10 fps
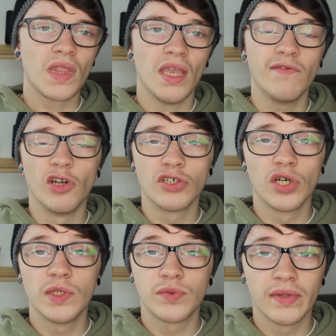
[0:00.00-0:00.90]
If you're not sure
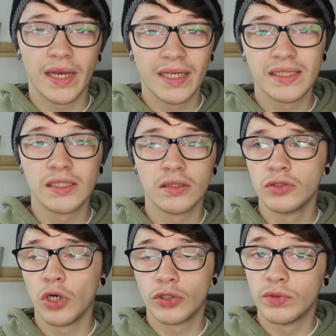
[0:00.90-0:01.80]
which one that is,
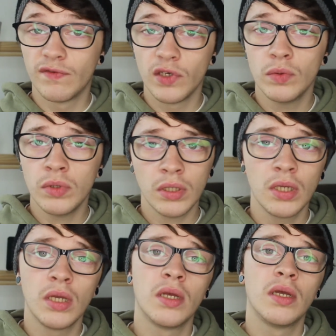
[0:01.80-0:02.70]
talk to a few.
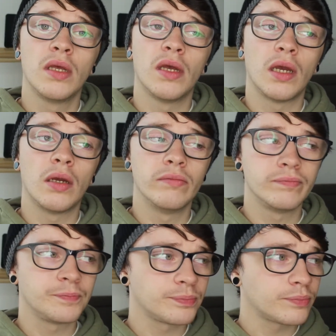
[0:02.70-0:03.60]

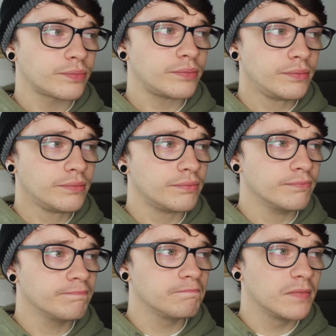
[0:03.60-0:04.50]
And
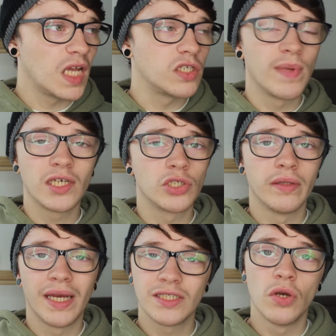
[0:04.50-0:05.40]
just make sure
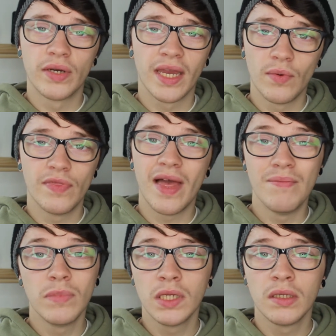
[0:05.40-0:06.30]
that it's okay with
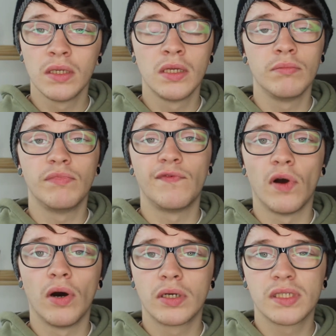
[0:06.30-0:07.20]
them
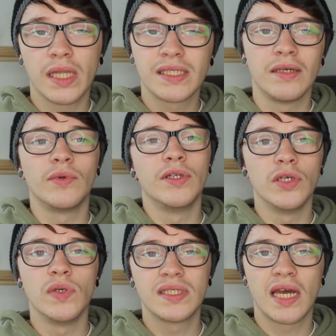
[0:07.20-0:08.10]
before. Because the last thing you want to
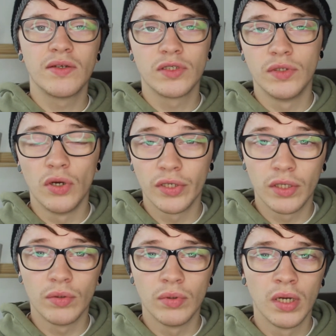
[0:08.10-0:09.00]
do is sign up to an
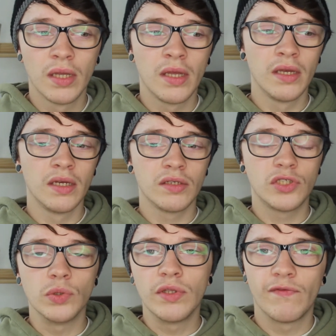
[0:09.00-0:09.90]
OU,
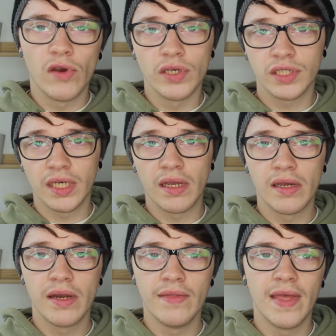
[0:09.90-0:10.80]
do the first
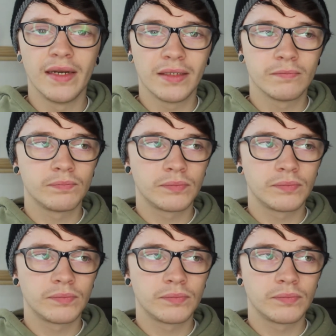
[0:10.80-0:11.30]
year, and then